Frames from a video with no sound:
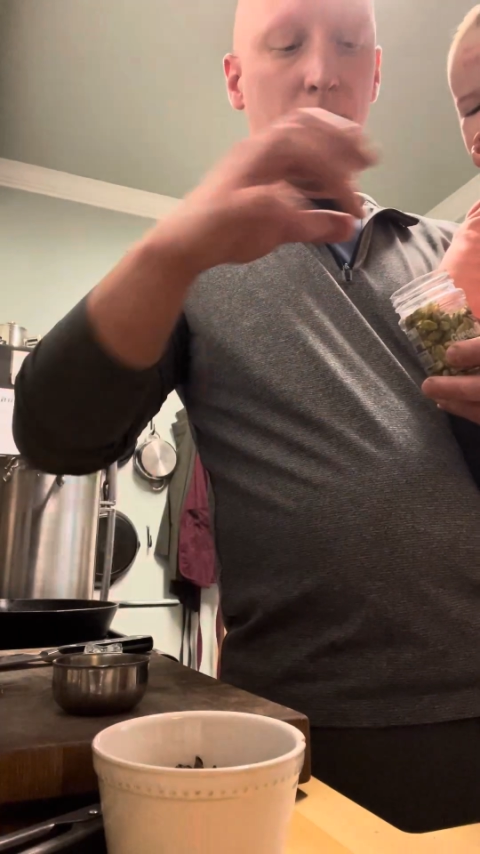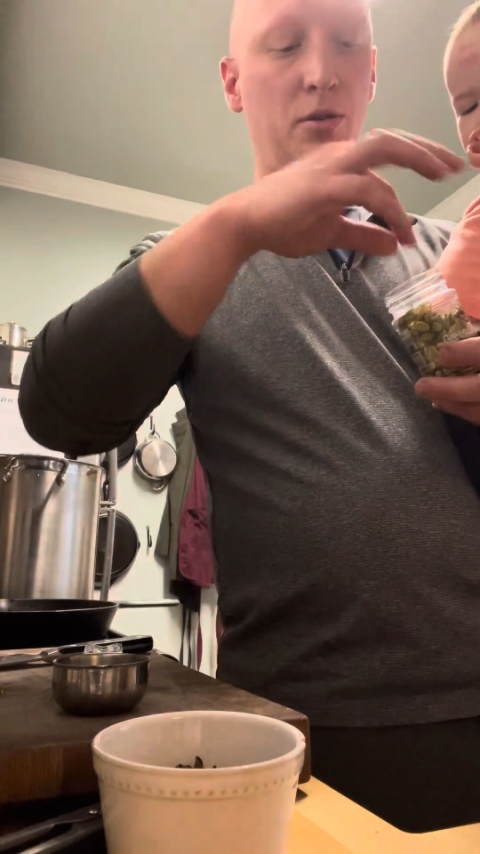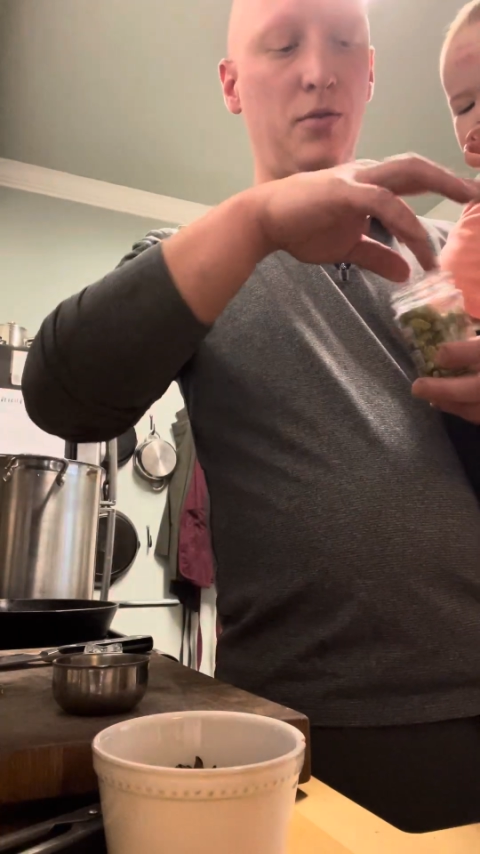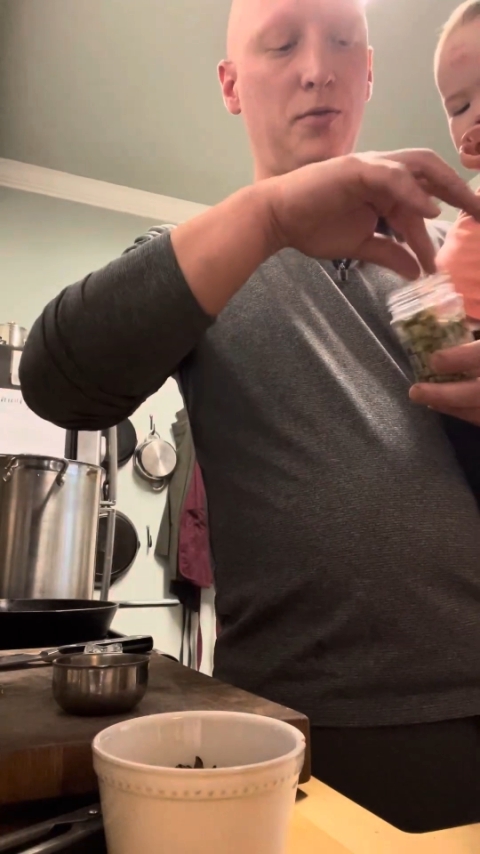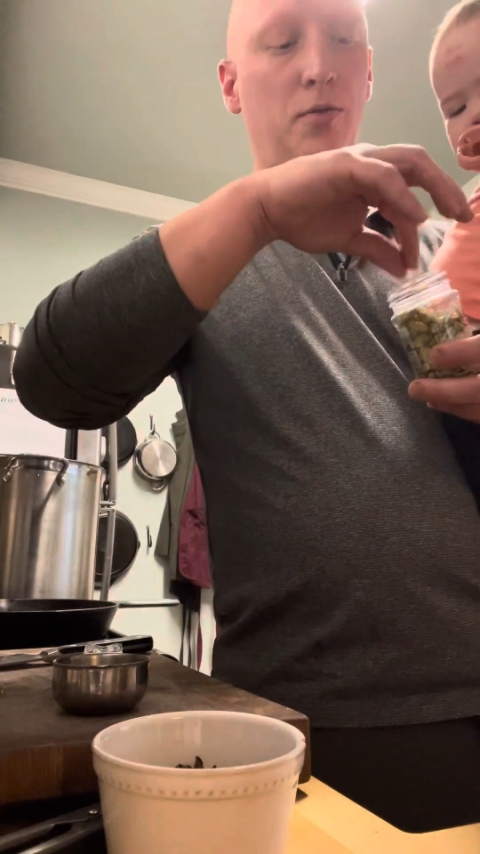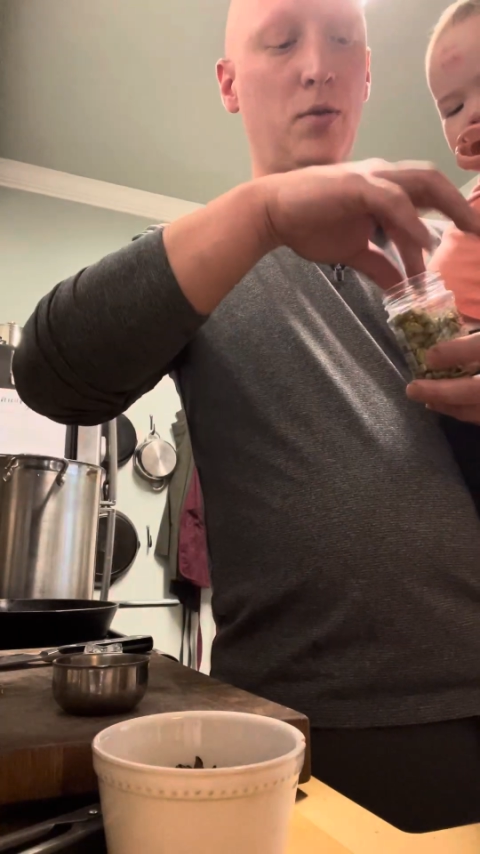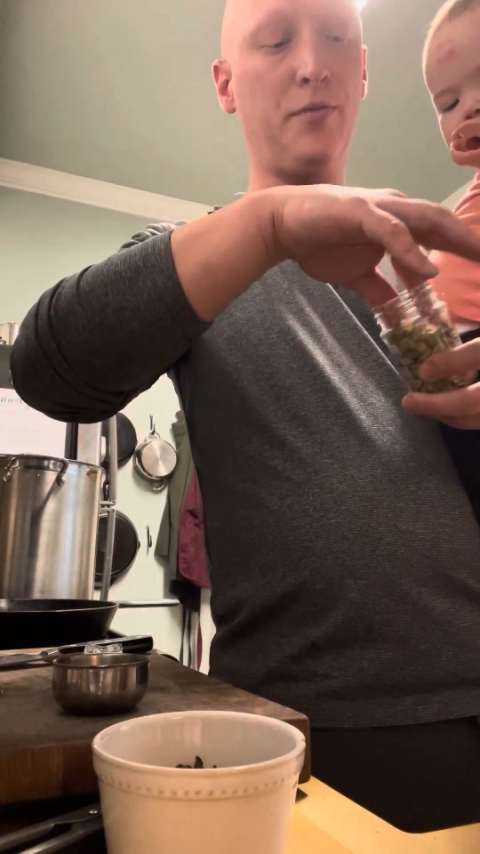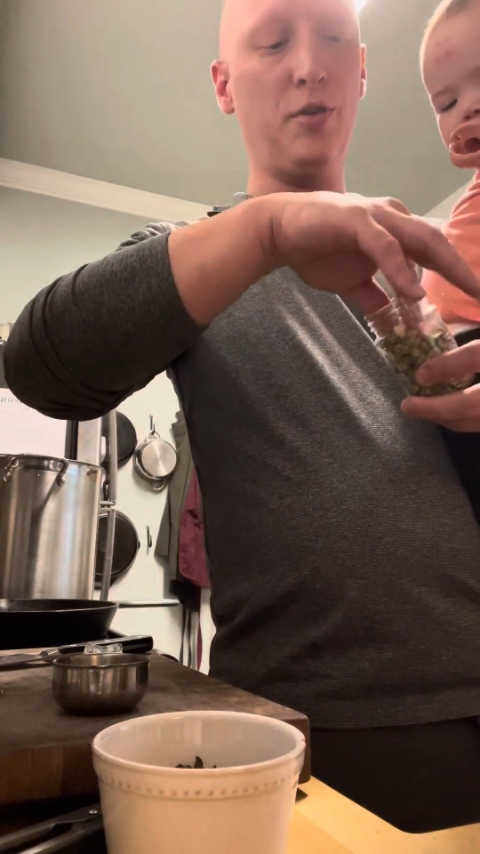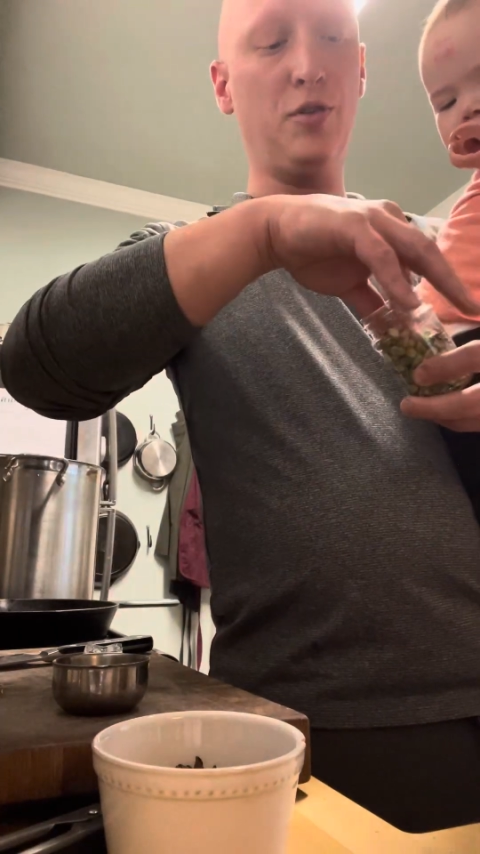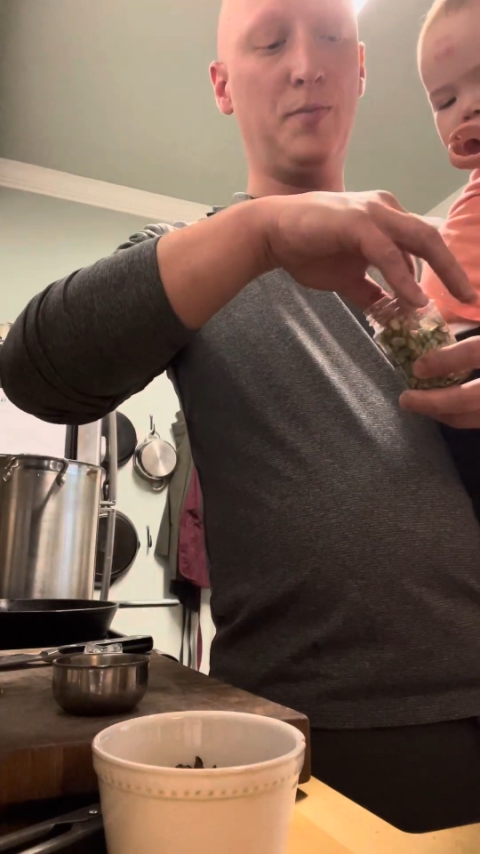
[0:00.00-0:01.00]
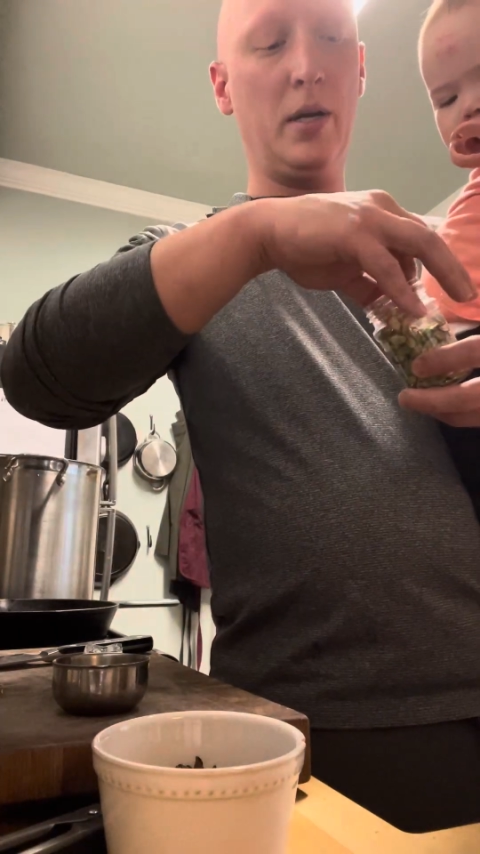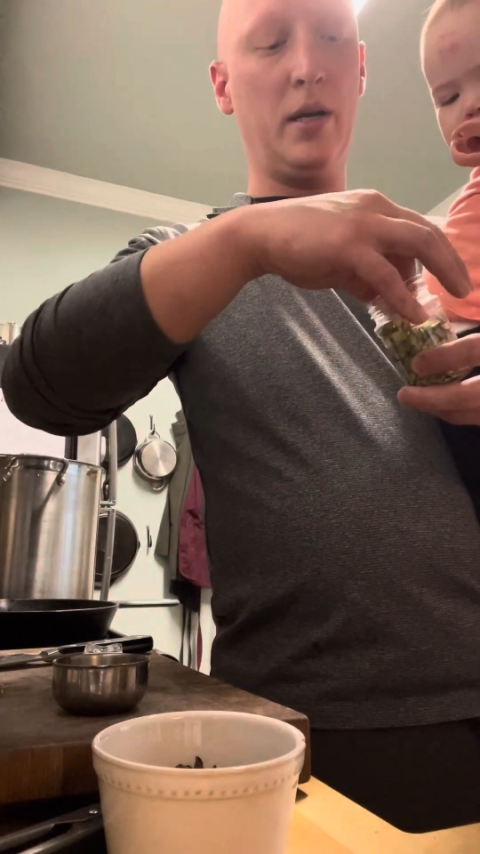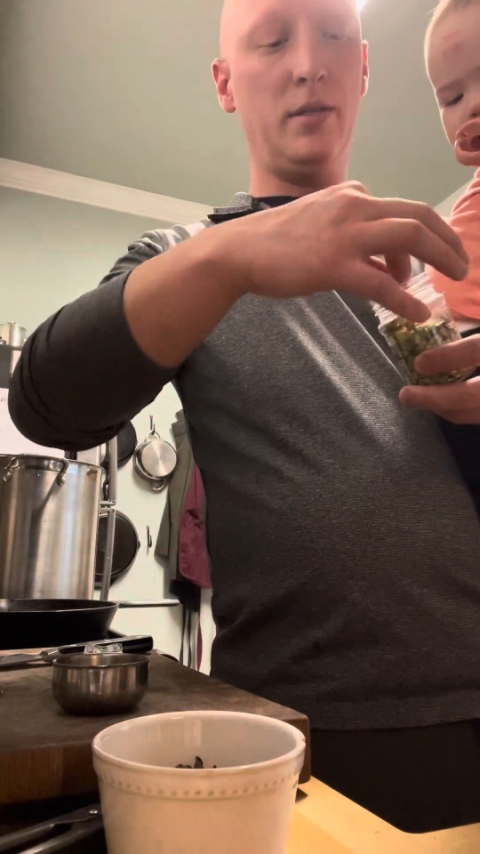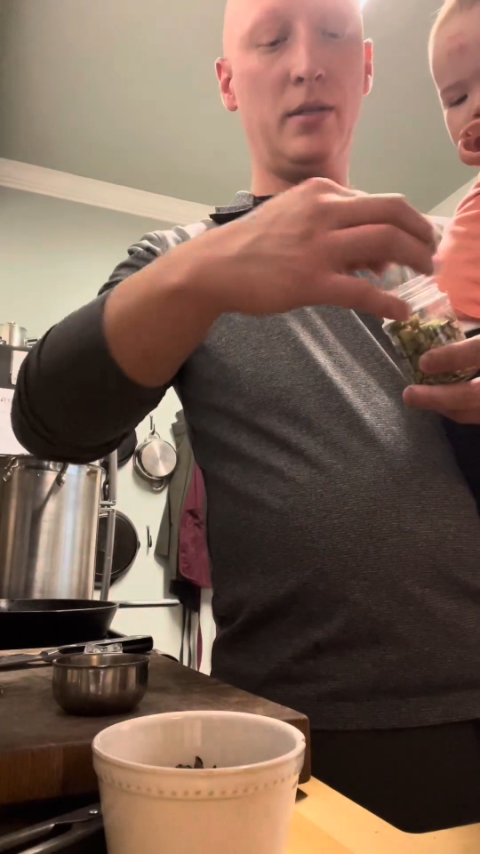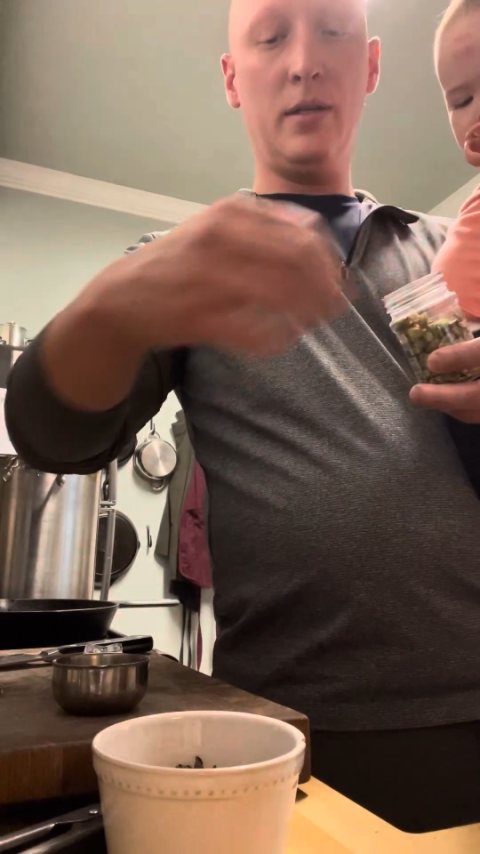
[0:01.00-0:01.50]
I'm going to do 4 of those
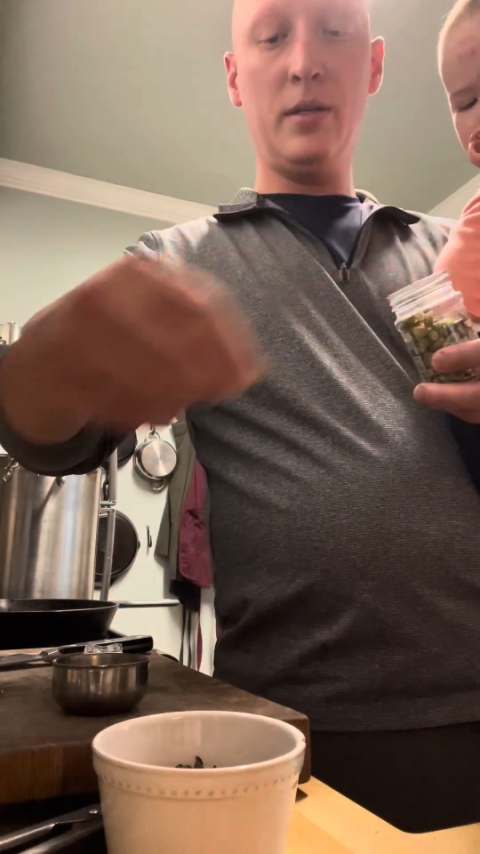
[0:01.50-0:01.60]
pods.